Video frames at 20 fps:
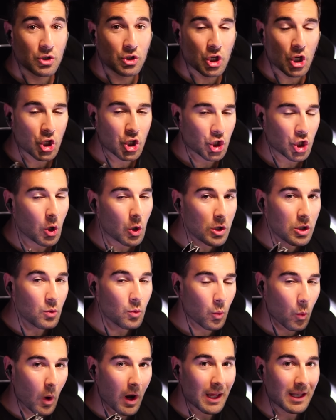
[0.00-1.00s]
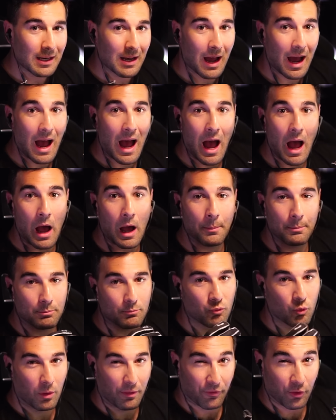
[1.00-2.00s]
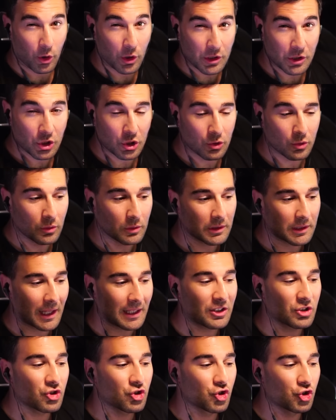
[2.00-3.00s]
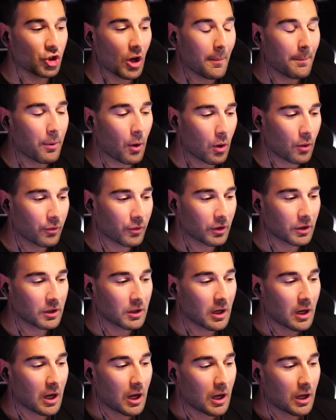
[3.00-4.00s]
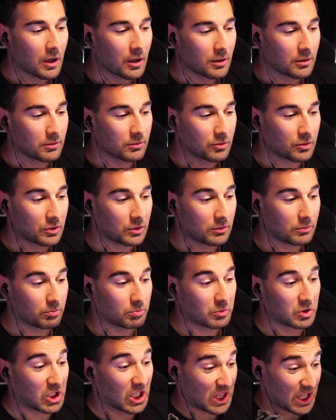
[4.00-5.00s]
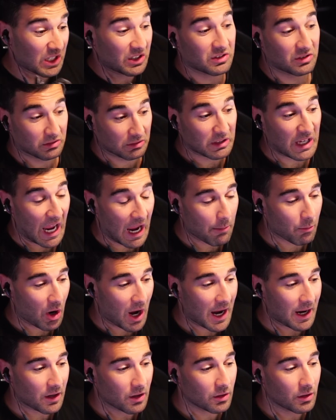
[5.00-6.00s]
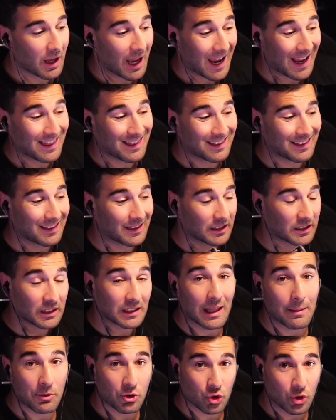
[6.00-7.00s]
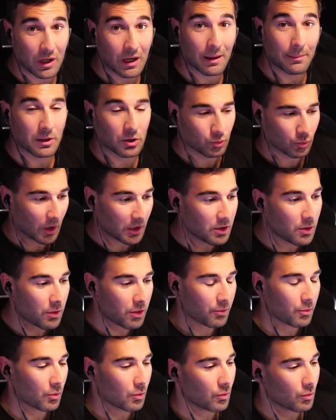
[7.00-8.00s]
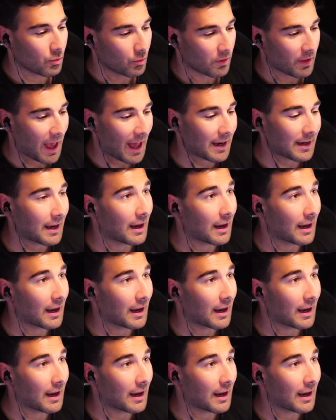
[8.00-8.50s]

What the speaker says: To show you what I'm referring to, let's jump over to this camera angle and the telemetry, and I'm going to run you through that